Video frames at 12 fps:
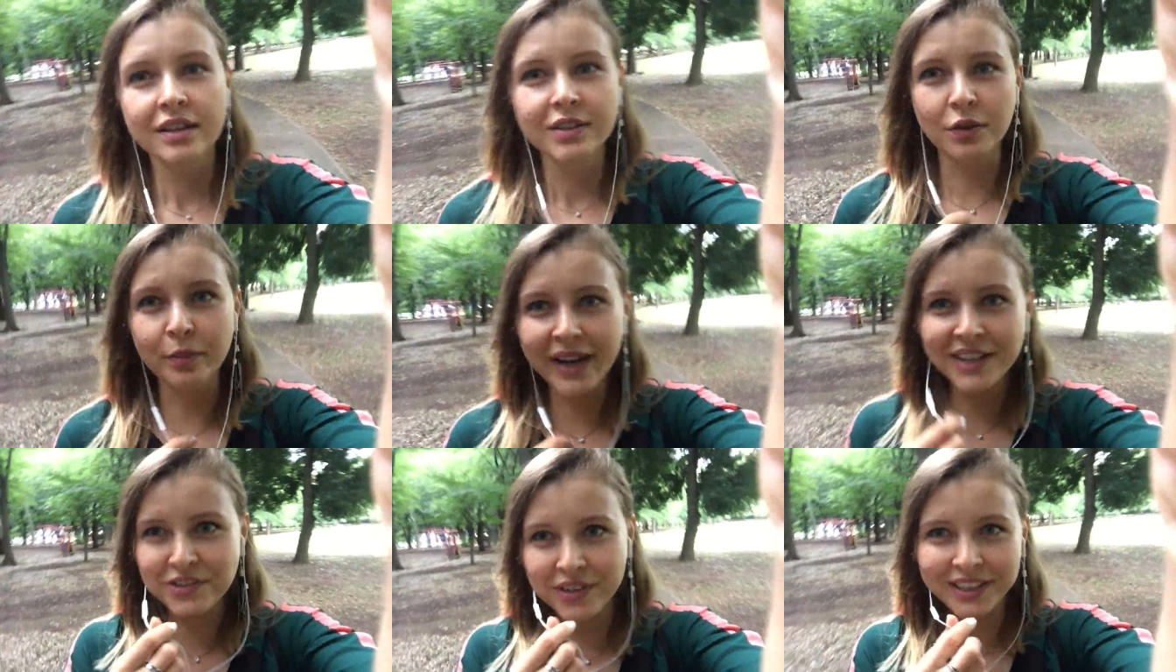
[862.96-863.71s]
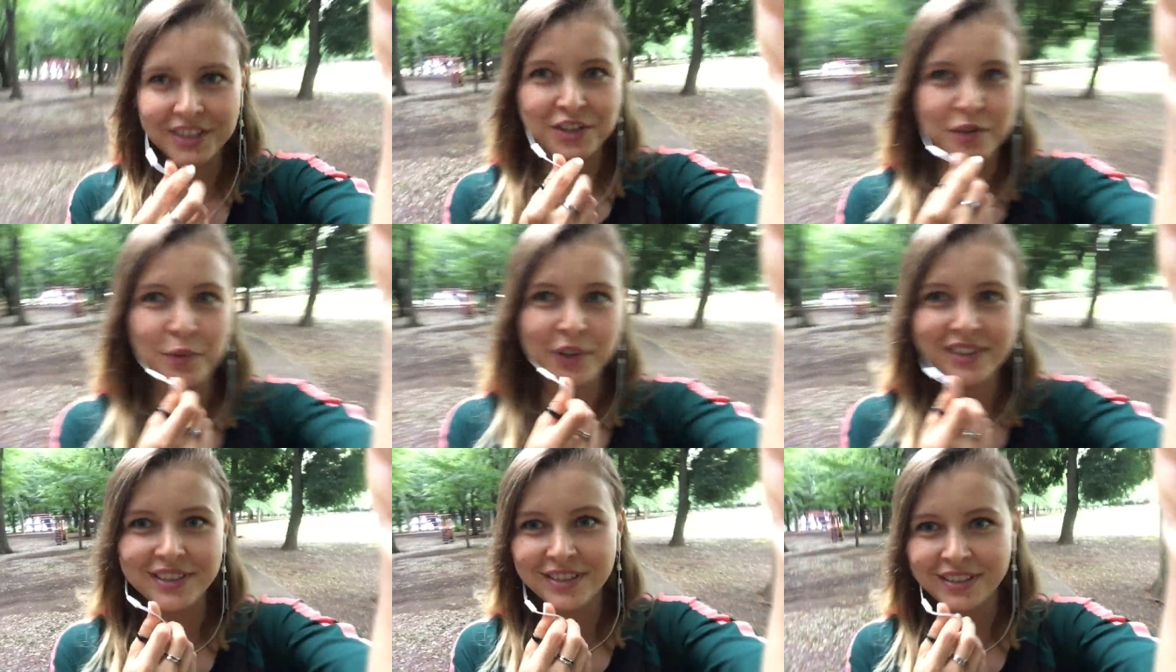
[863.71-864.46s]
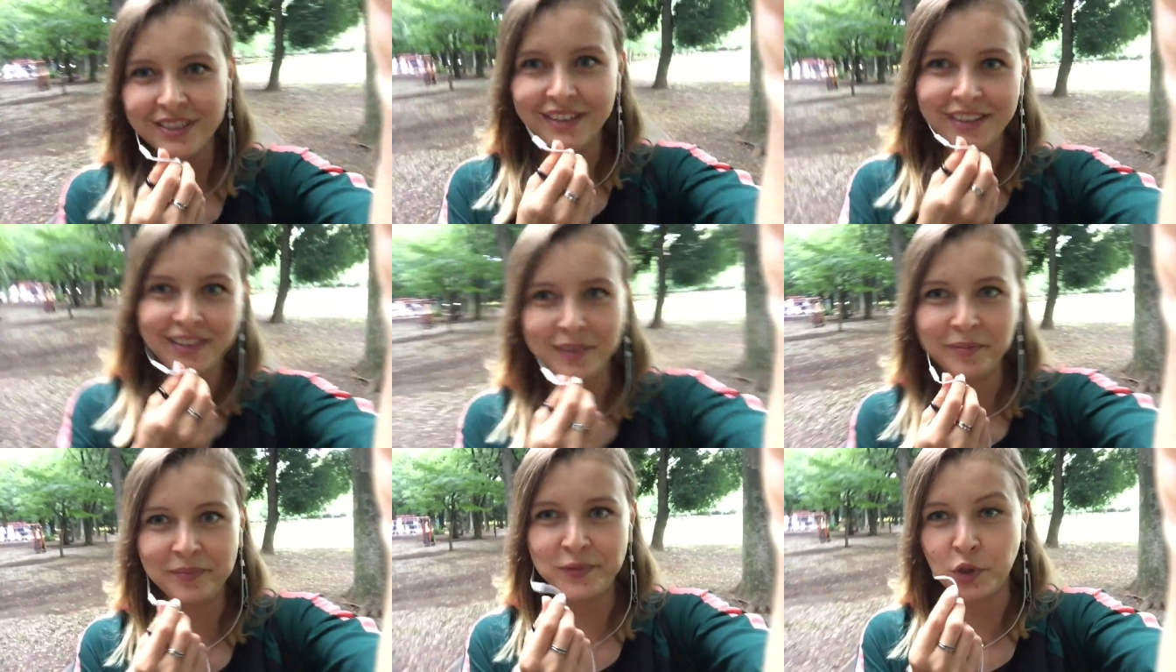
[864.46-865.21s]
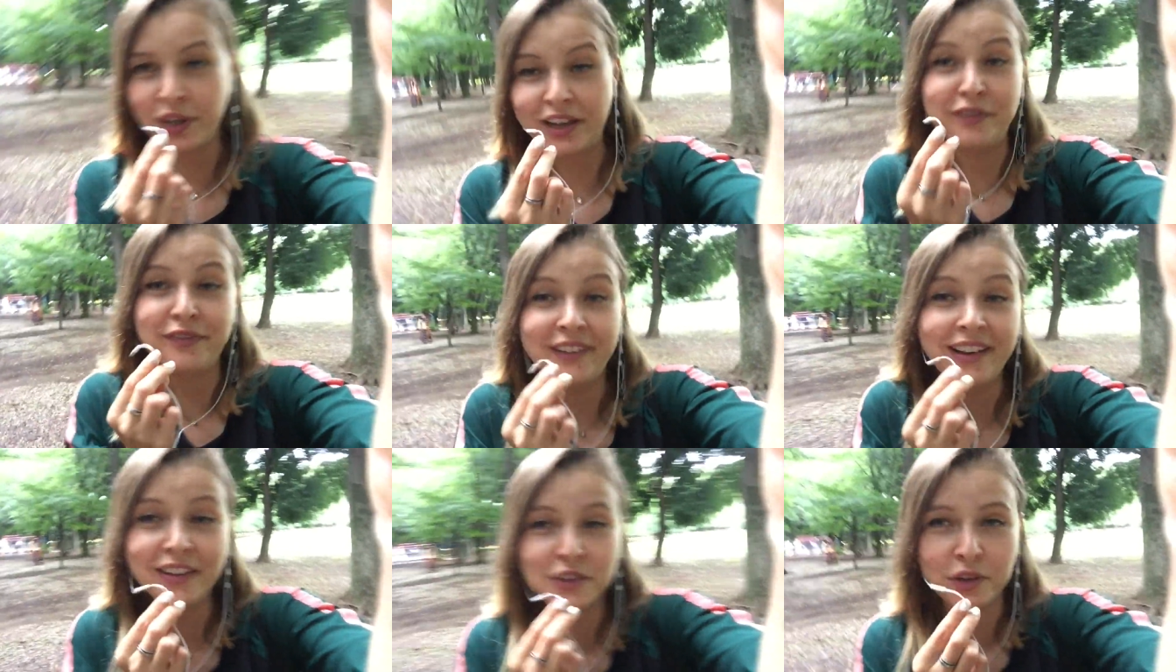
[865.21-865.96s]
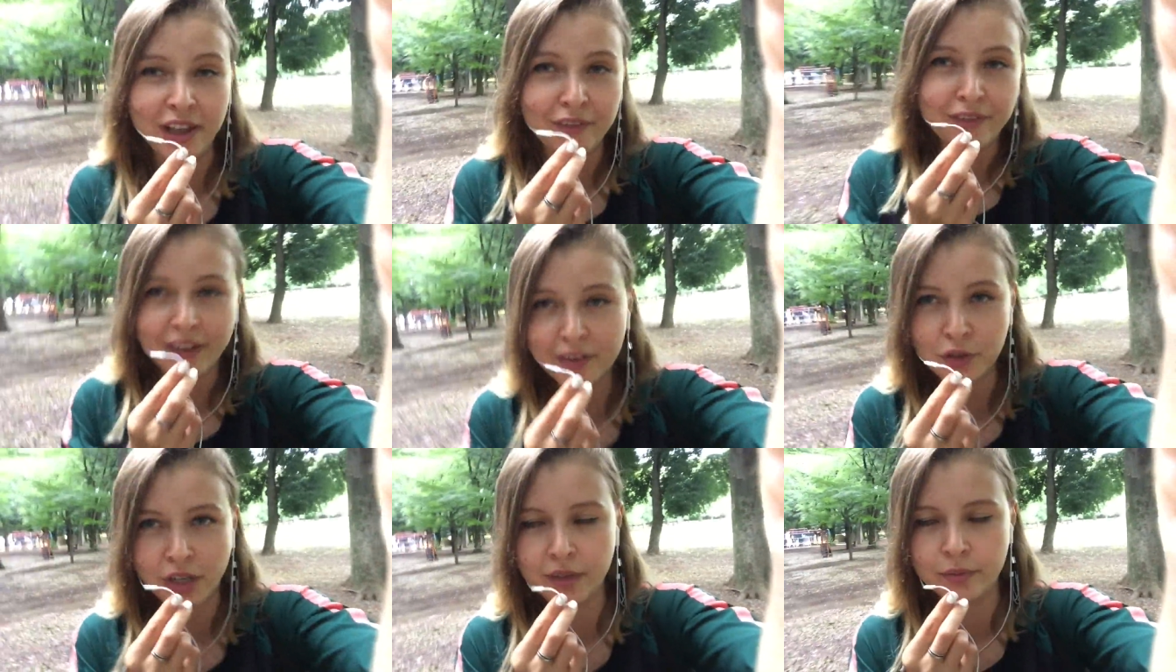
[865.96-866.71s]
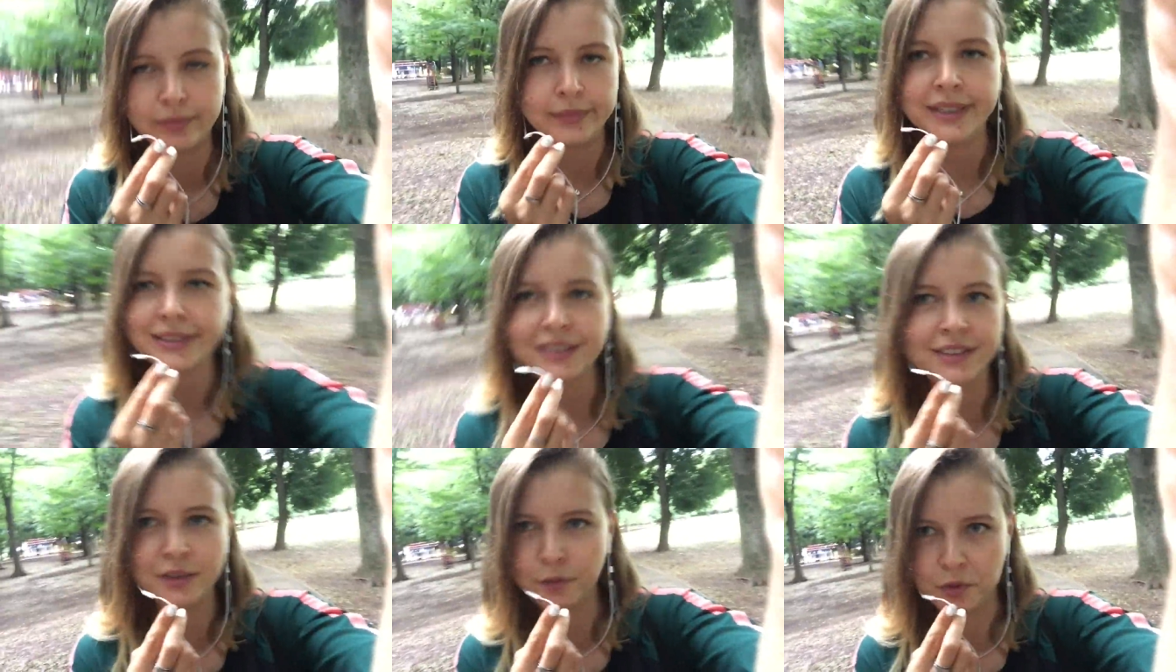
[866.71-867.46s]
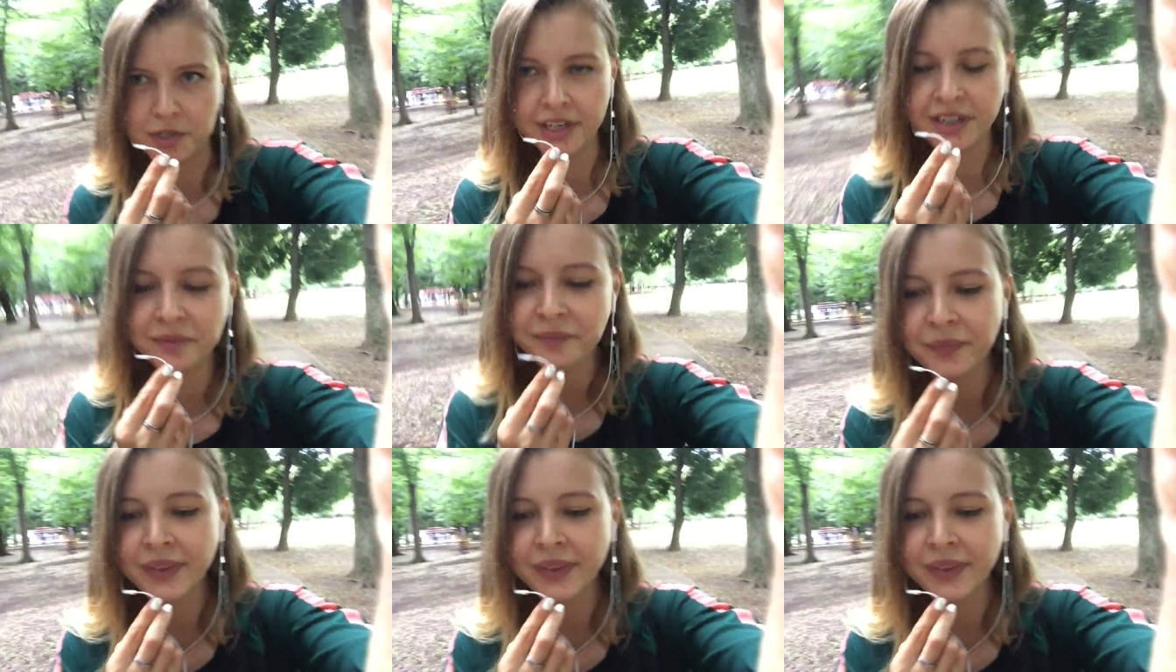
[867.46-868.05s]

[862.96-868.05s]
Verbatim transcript: So my strategy was to have fun. It didn't work.